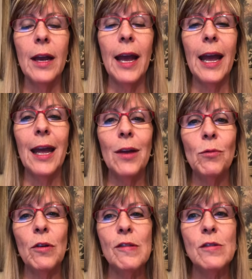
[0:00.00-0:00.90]
and
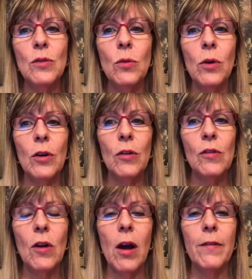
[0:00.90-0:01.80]
restores
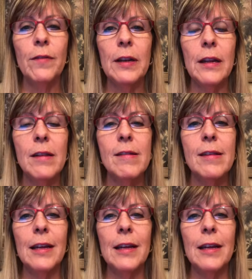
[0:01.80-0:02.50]
confidence